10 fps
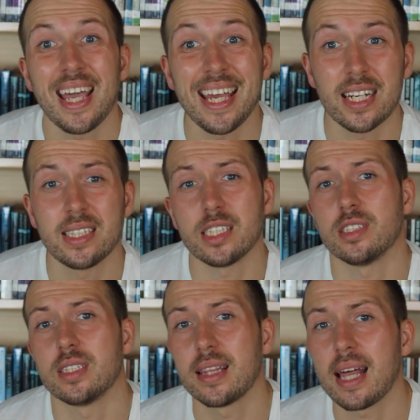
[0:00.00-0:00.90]
In
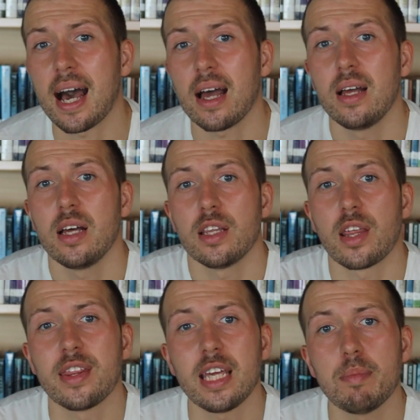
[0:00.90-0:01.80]
addition to that, the
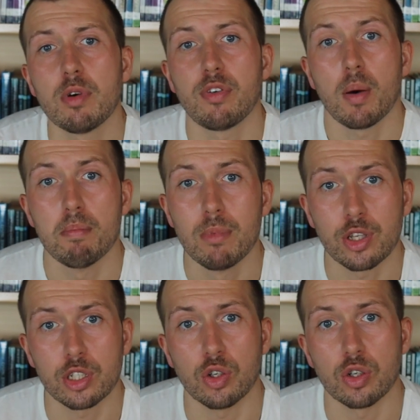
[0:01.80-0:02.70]
theme of
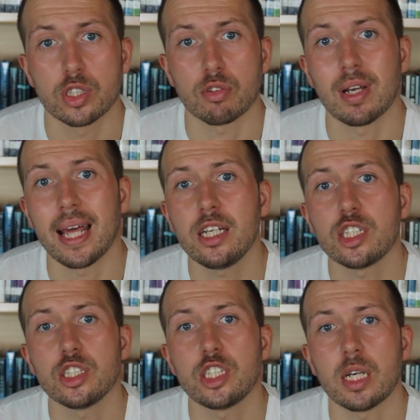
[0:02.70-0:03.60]
mother-daughter
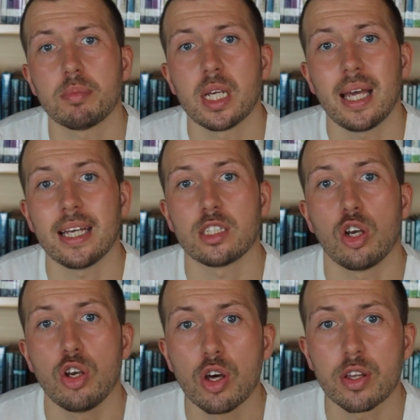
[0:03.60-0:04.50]
relationships is
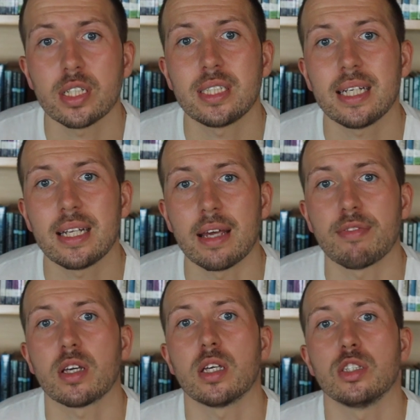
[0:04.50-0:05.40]
another
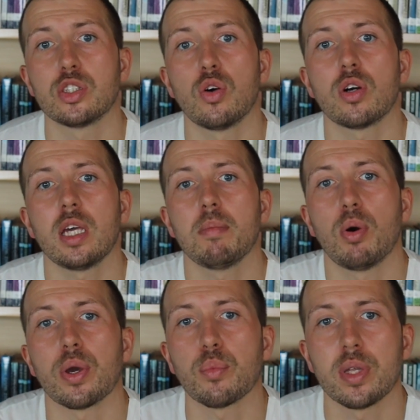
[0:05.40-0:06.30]
significant talking
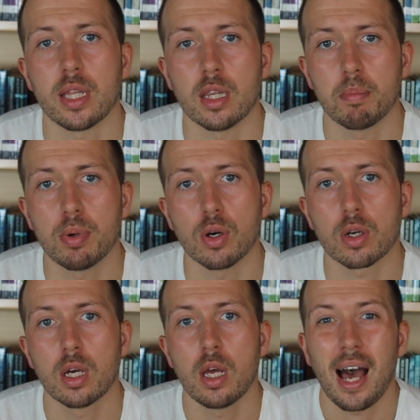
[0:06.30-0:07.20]
point within the
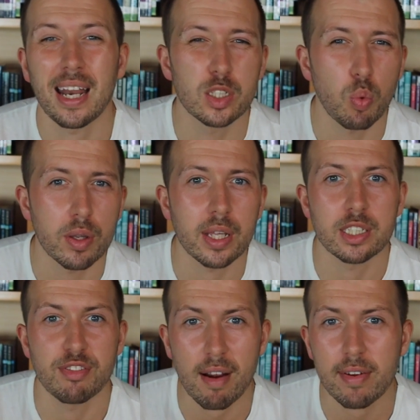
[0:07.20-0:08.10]
book, and is one that
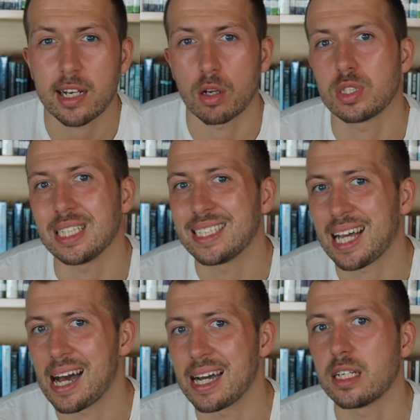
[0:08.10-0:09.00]
is very closely
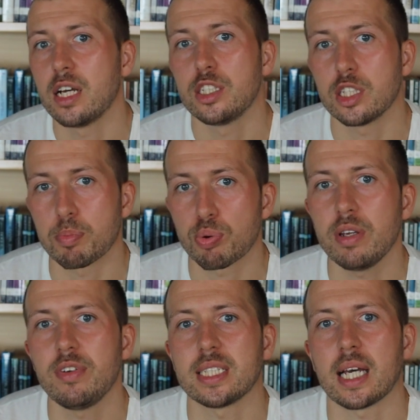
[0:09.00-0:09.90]
tied to the
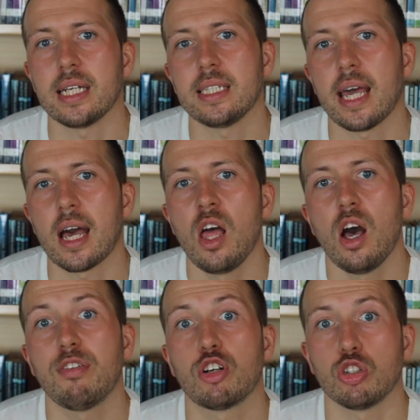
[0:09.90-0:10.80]
previous idea
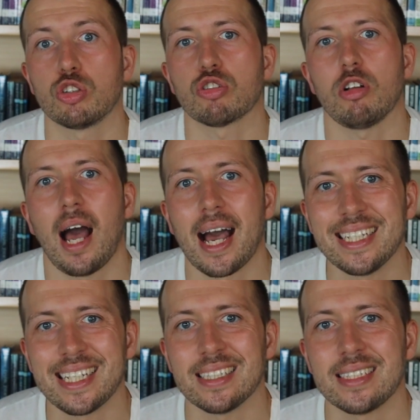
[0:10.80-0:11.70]
of cultural
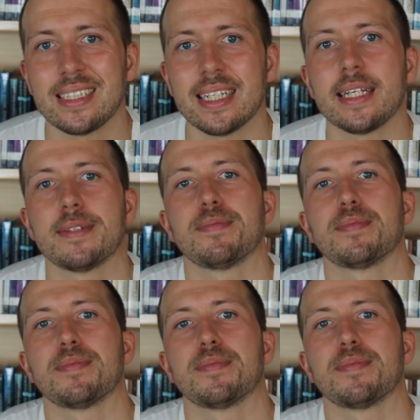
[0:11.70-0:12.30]
identity.